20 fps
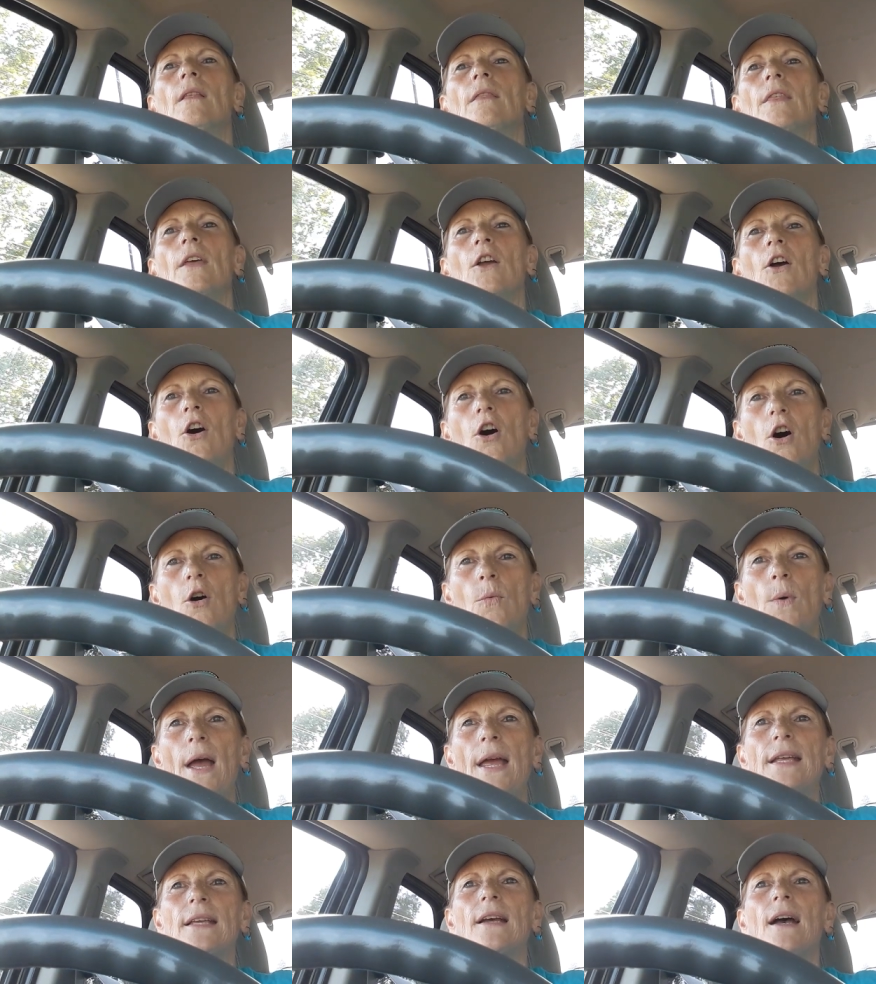They all
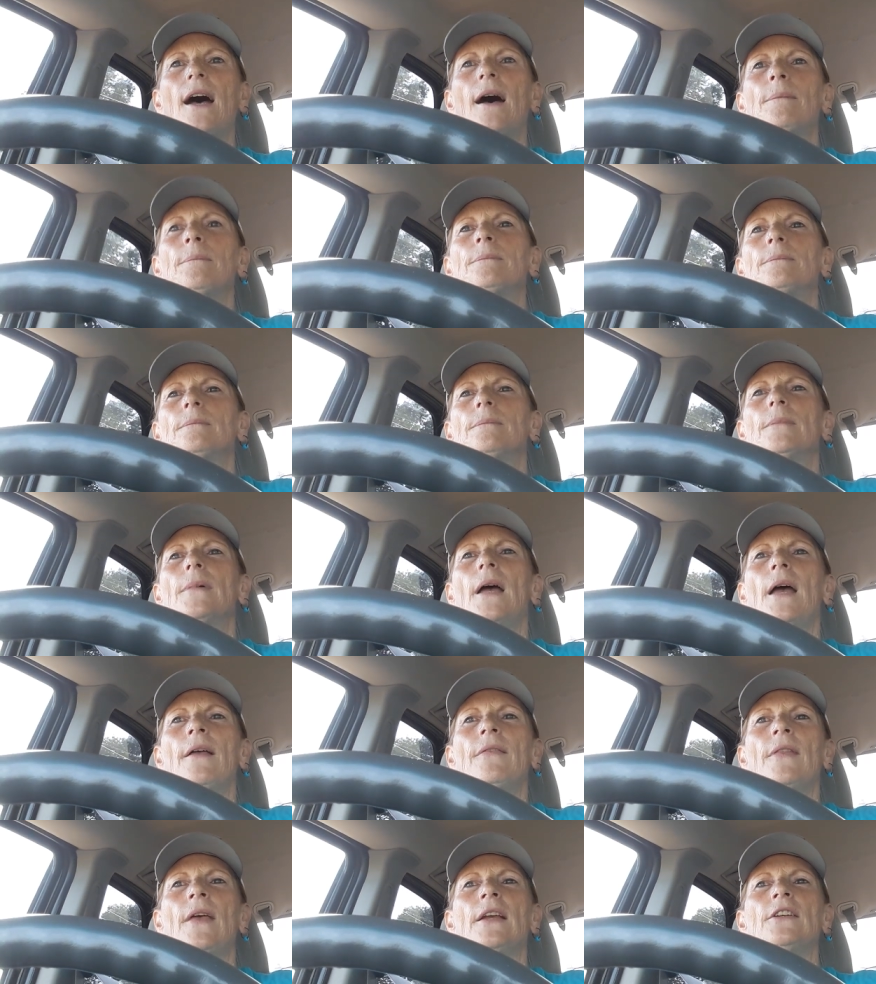wake up
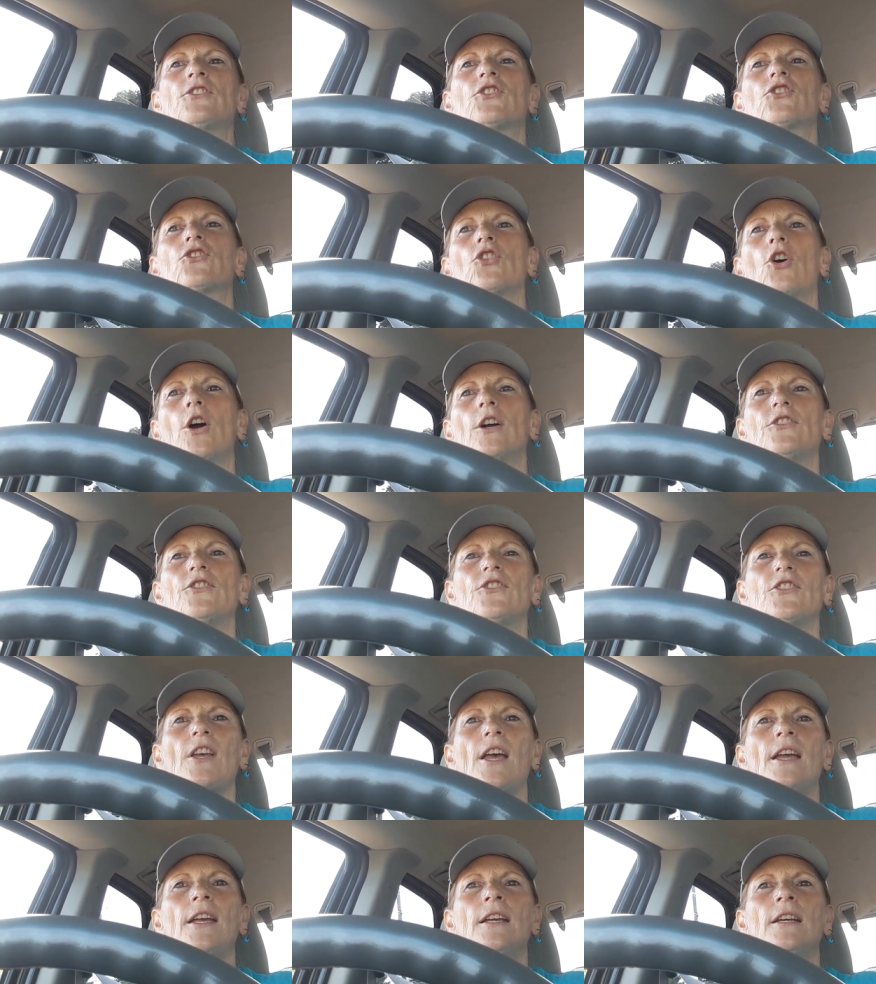and they start
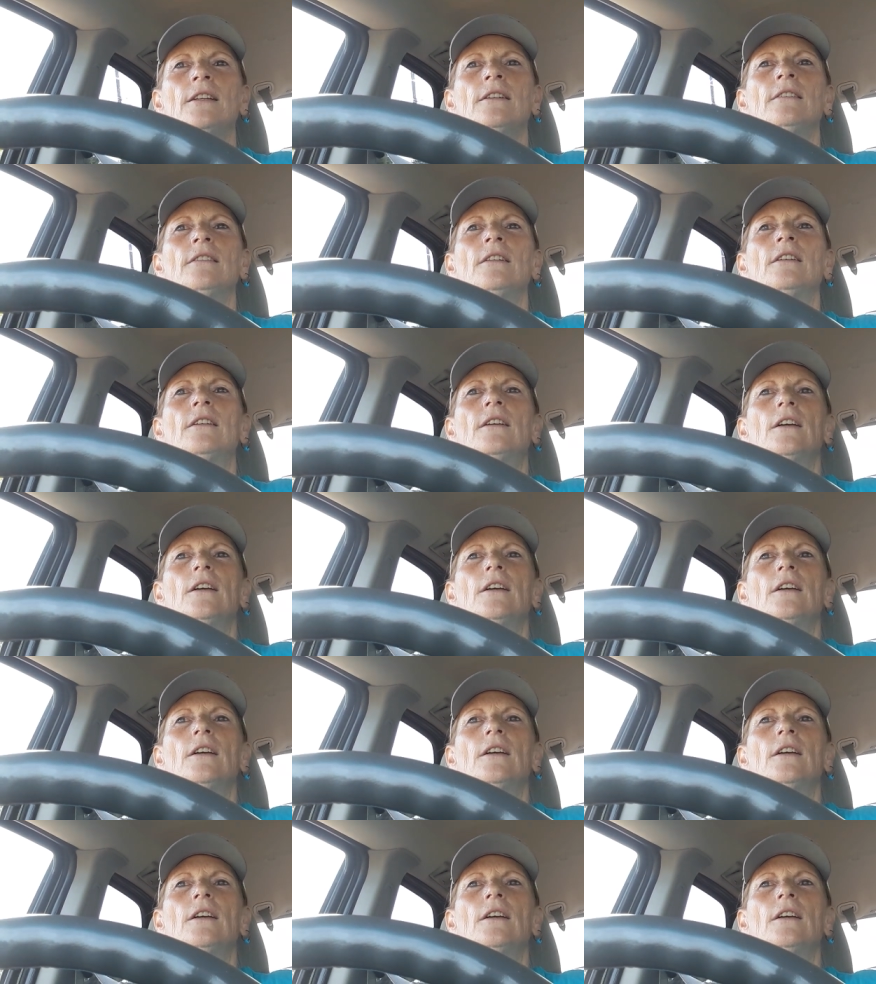saying